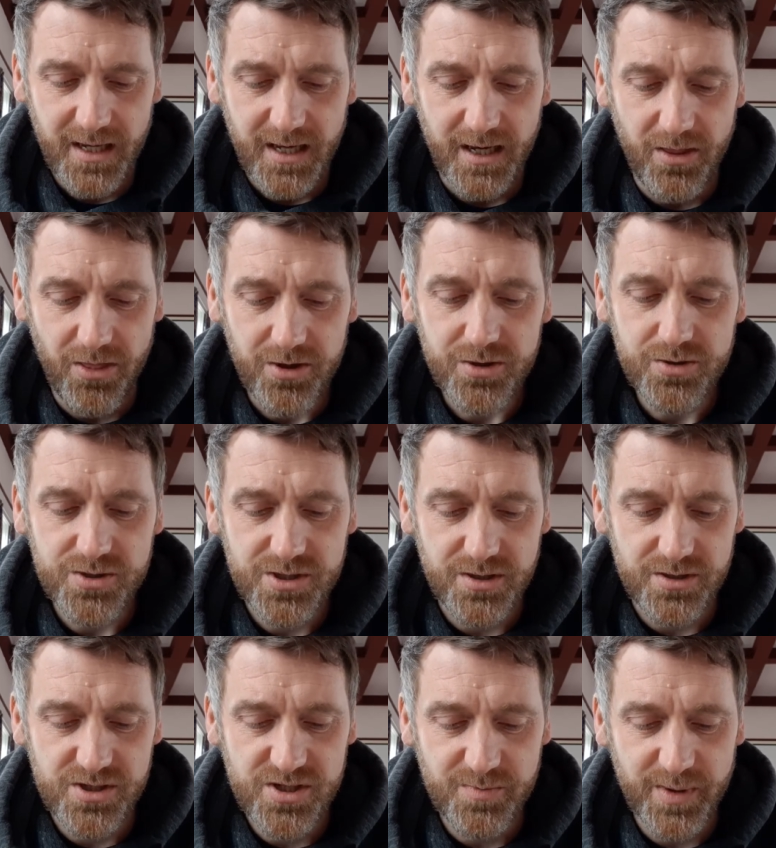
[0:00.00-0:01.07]
And those
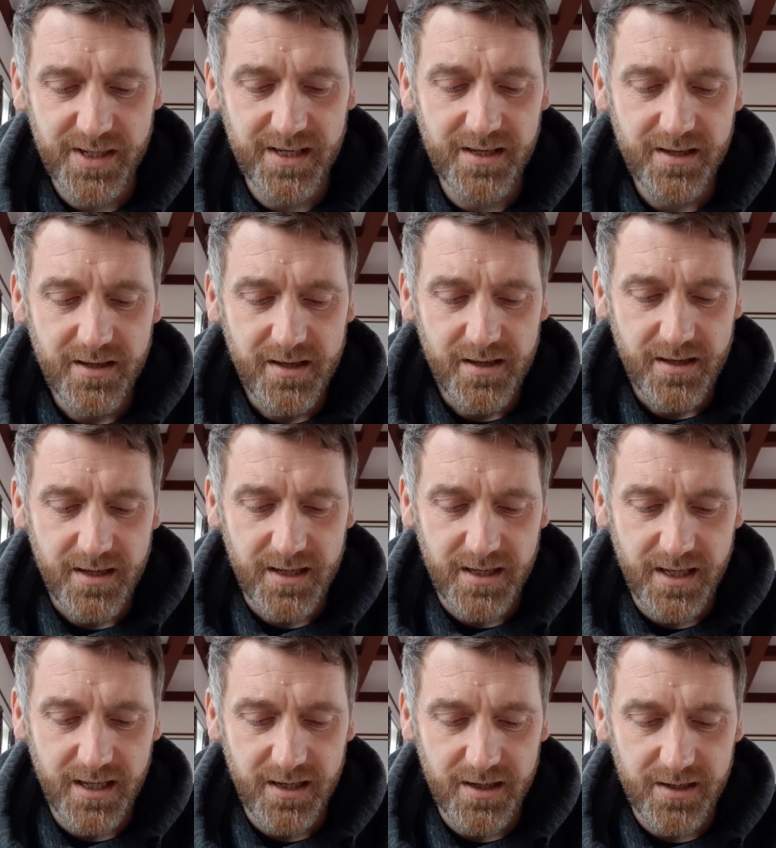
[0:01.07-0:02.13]
that speak
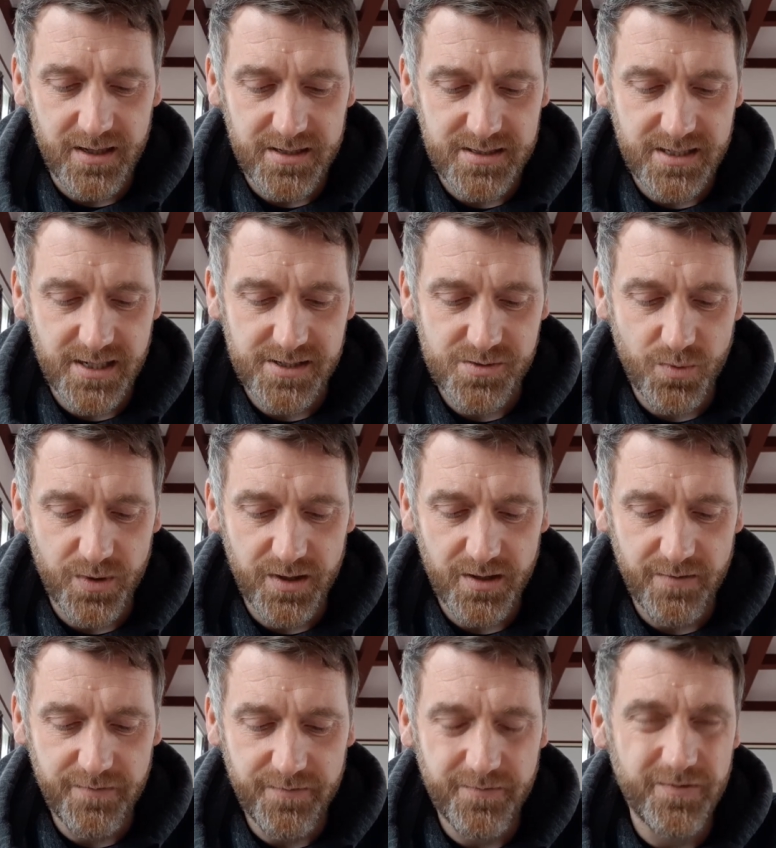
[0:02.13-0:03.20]
here, it says, with
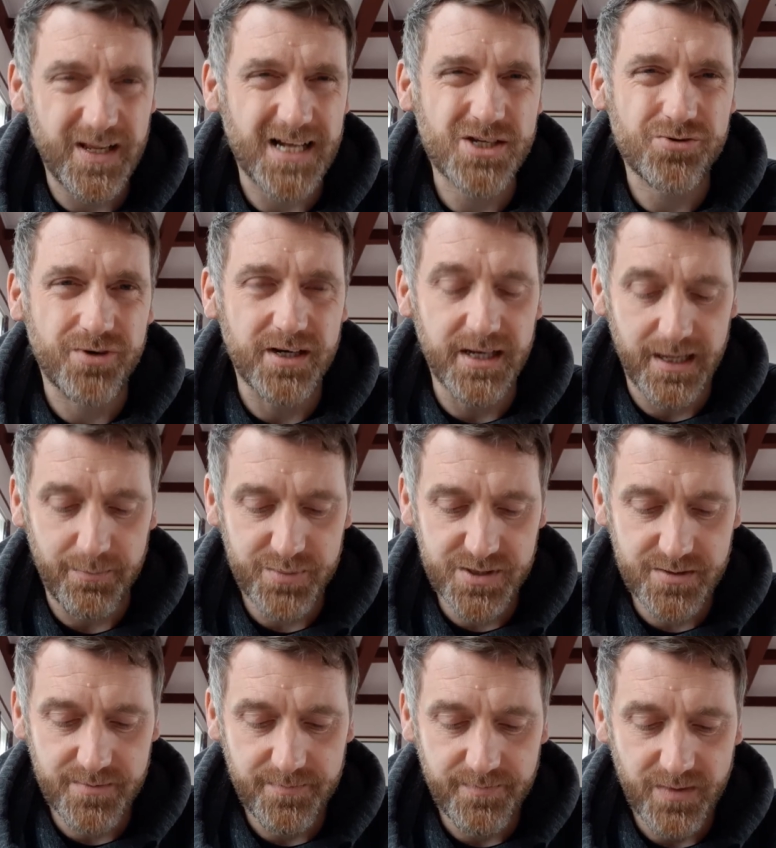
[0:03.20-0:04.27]
a flattering
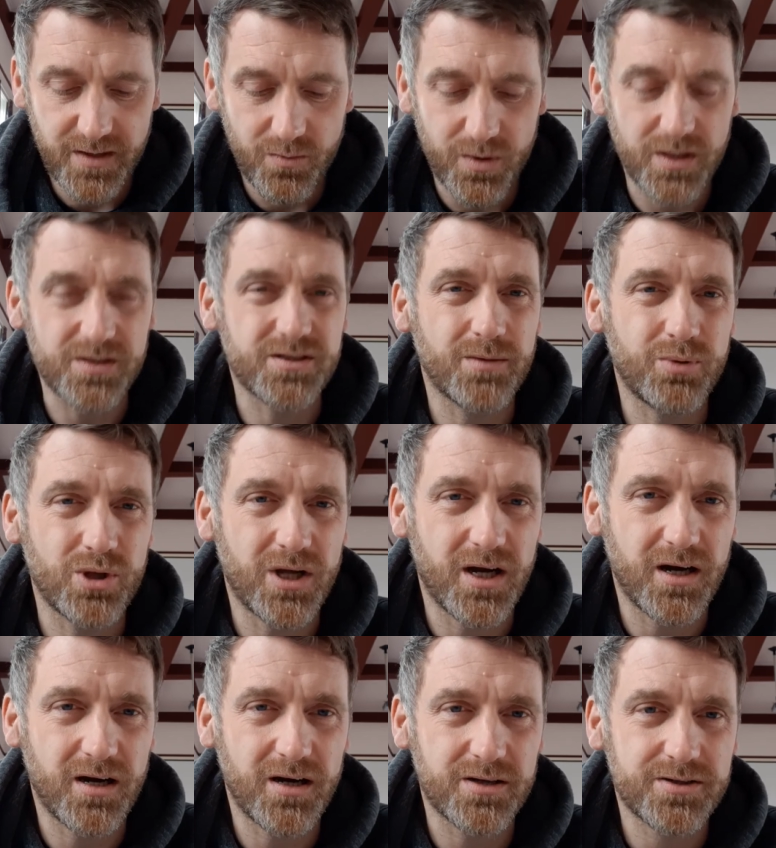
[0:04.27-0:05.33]
lips, with a double
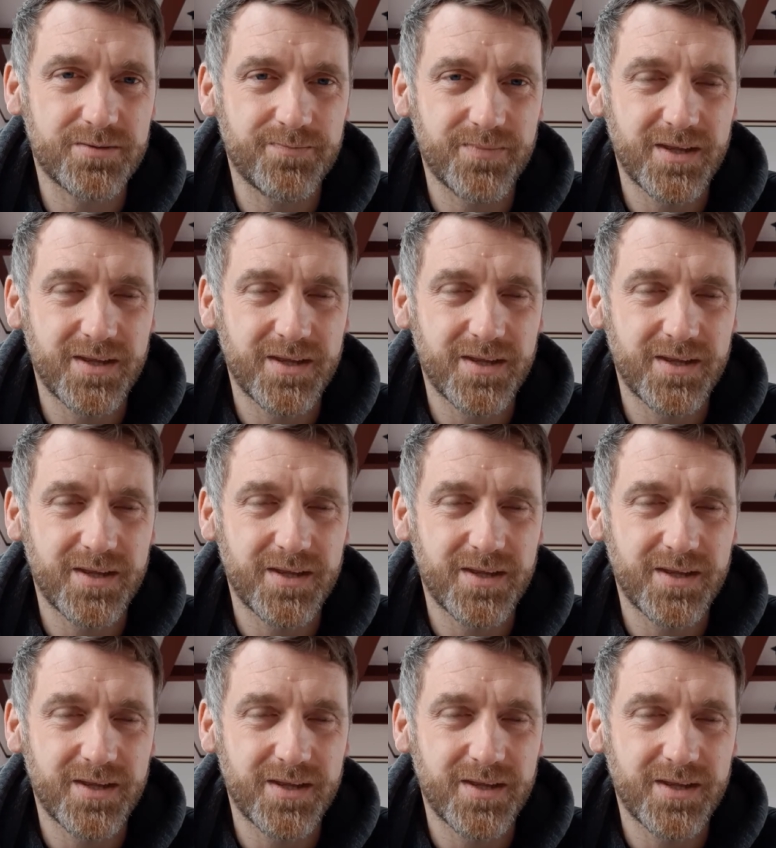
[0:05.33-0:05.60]
heart.